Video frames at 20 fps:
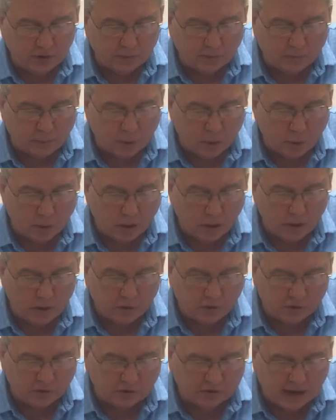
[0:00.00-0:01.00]
the
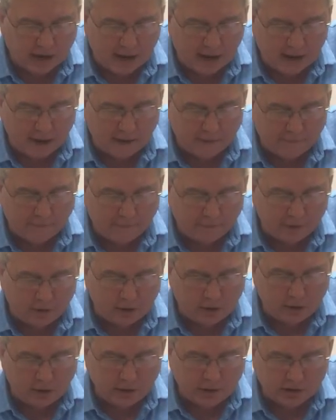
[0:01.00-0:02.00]
Baroque style
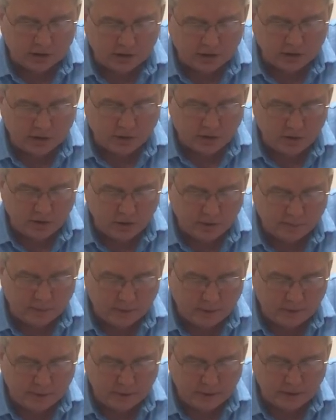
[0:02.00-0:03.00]
flourished during the
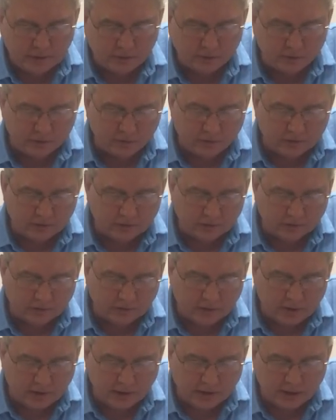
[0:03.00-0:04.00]
periods from
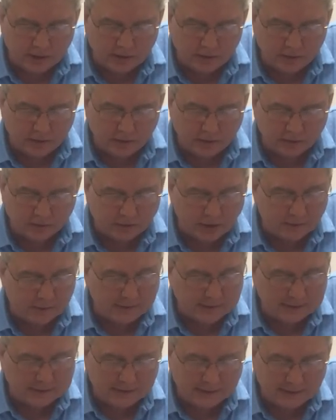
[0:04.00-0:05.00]
1600 to
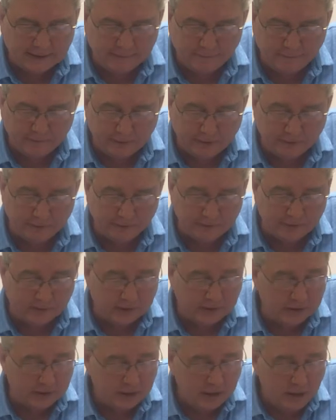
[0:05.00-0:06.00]
1750.